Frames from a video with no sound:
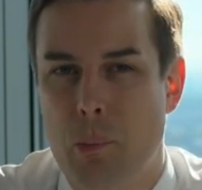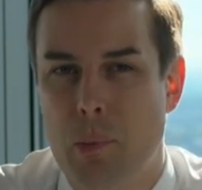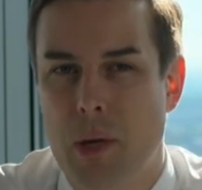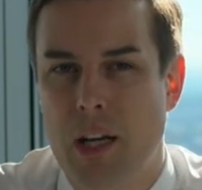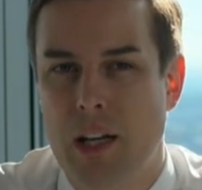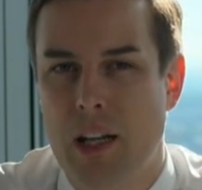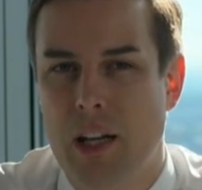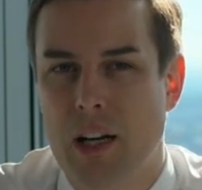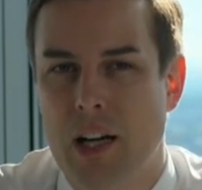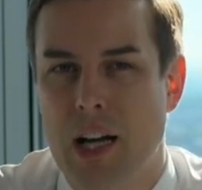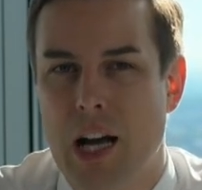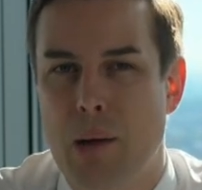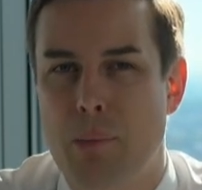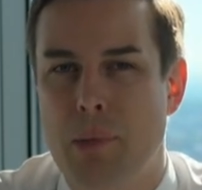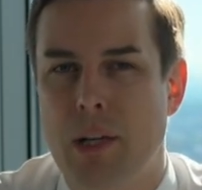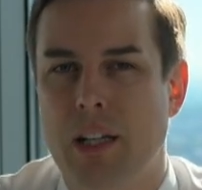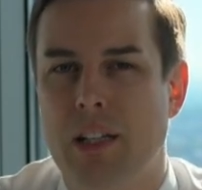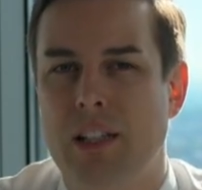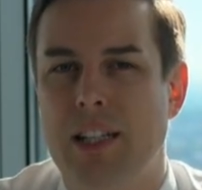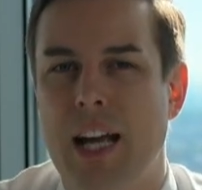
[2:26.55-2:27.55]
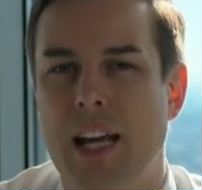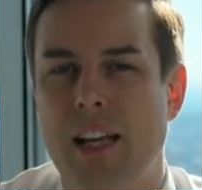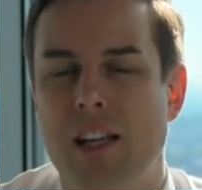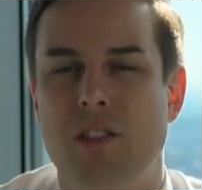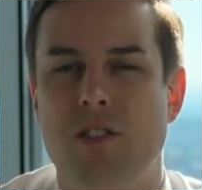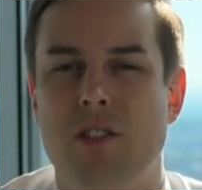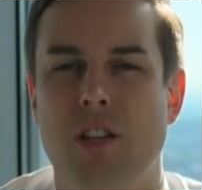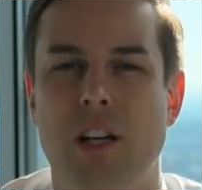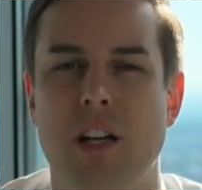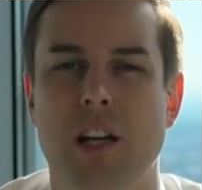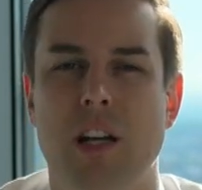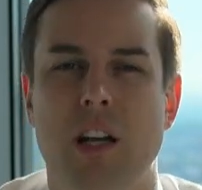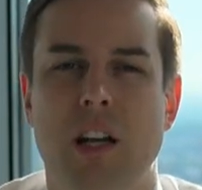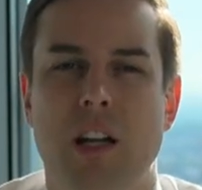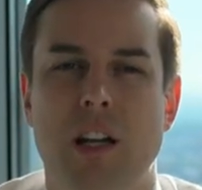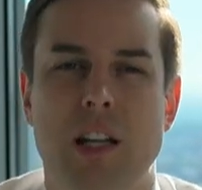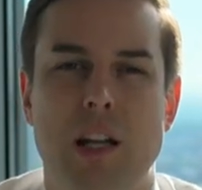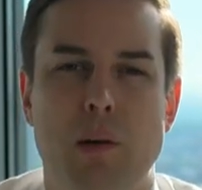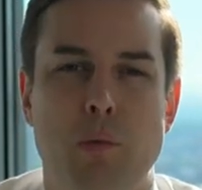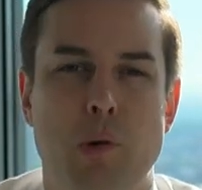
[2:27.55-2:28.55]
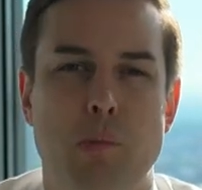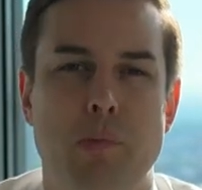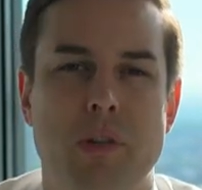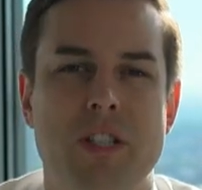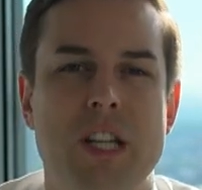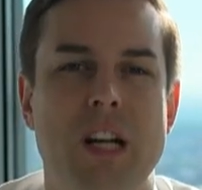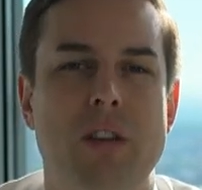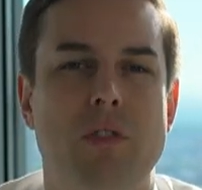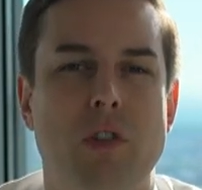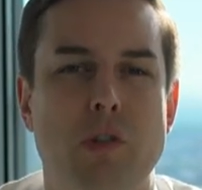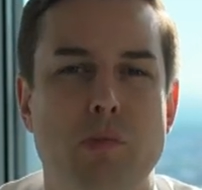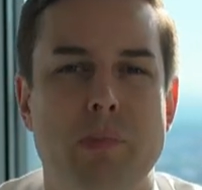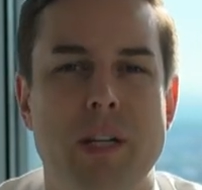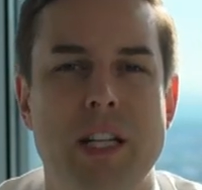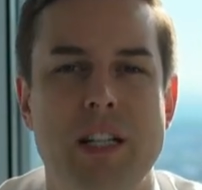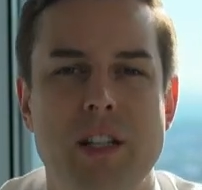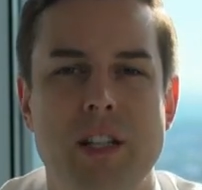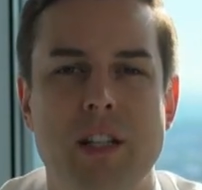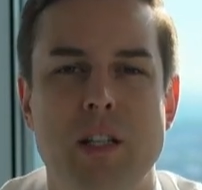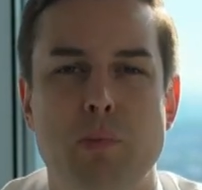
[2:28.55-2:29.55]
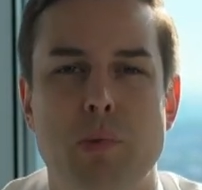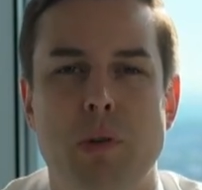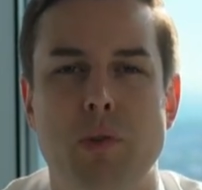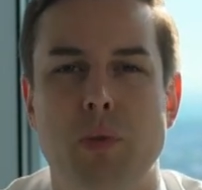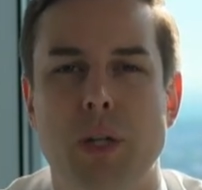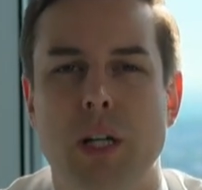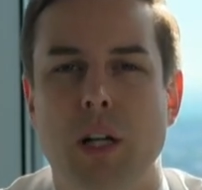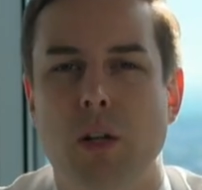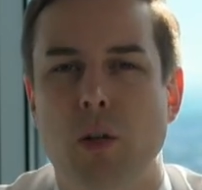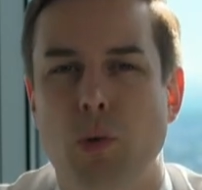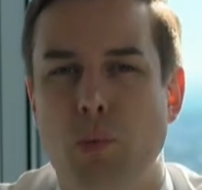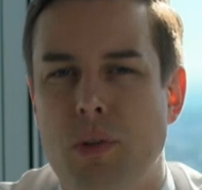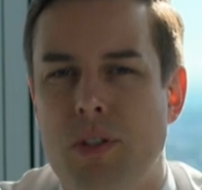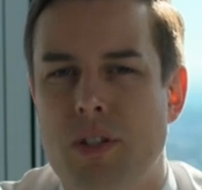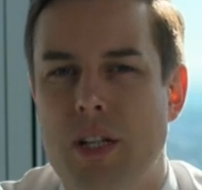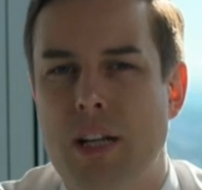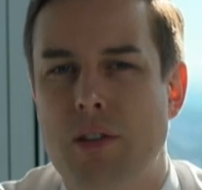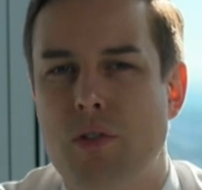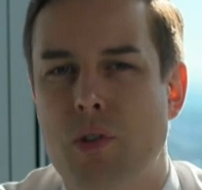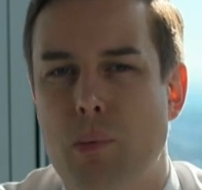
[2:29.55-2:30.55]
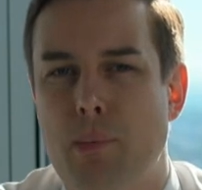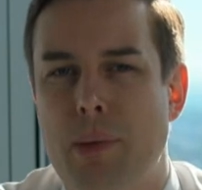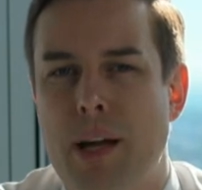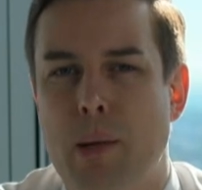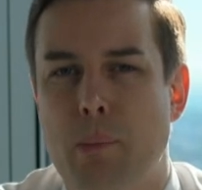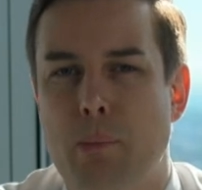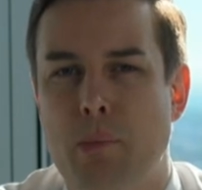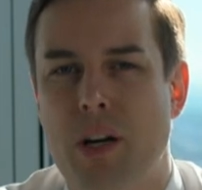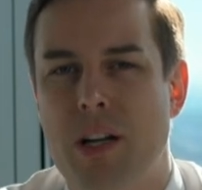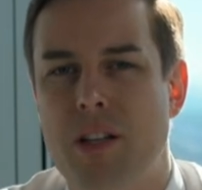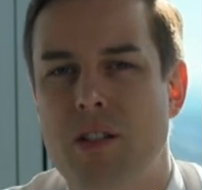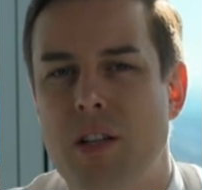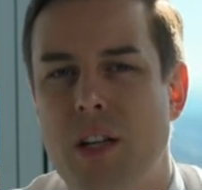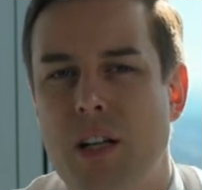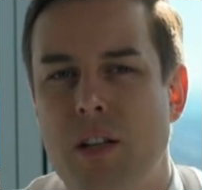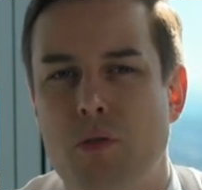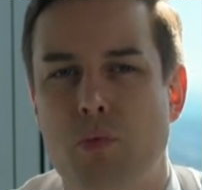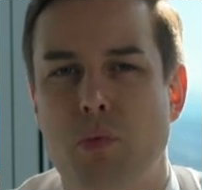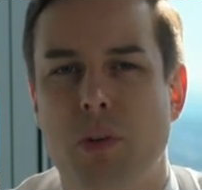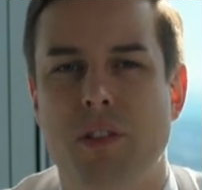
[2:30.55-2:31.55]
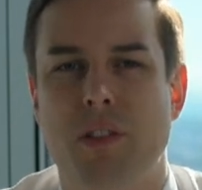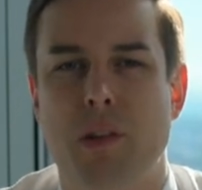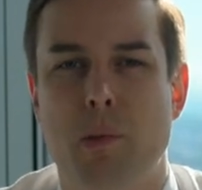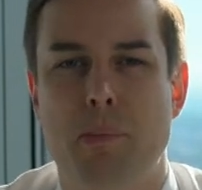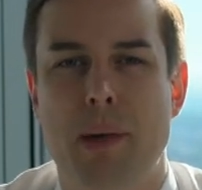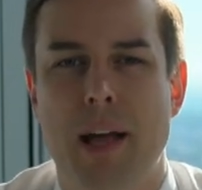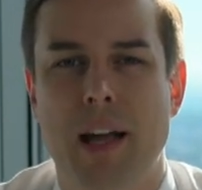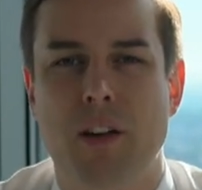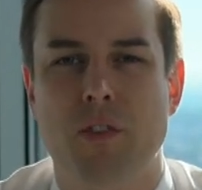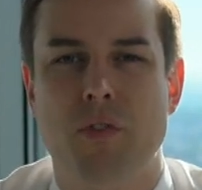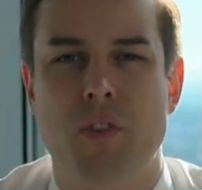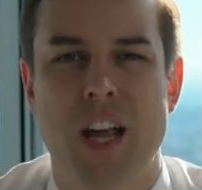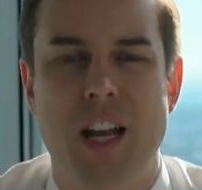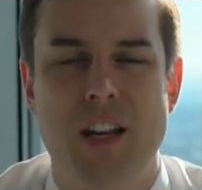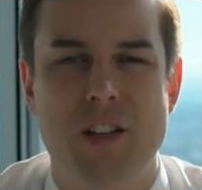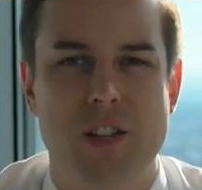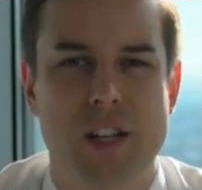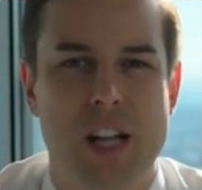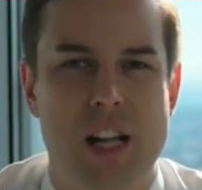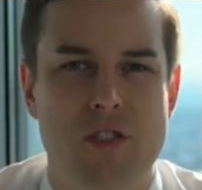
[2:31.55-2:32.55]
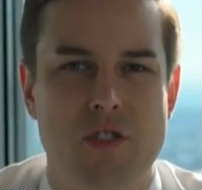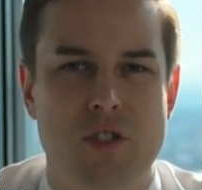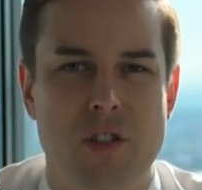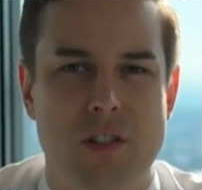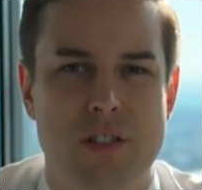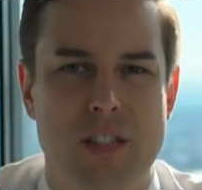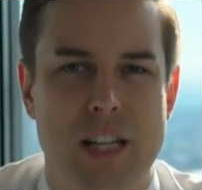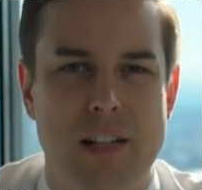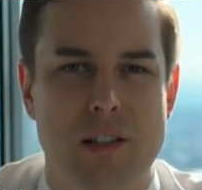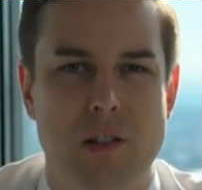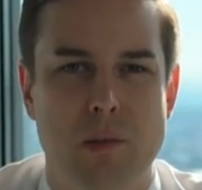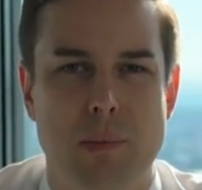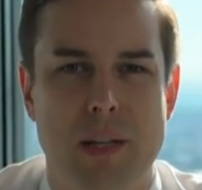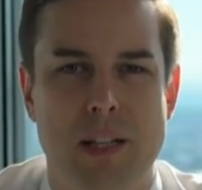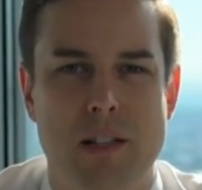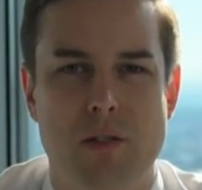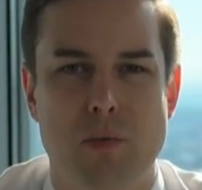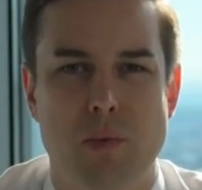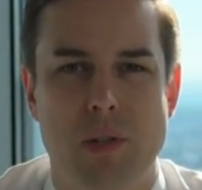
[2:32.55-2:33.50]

In the coming days, there will be several meetings between global central bank presidents with the Bank of International Settlements,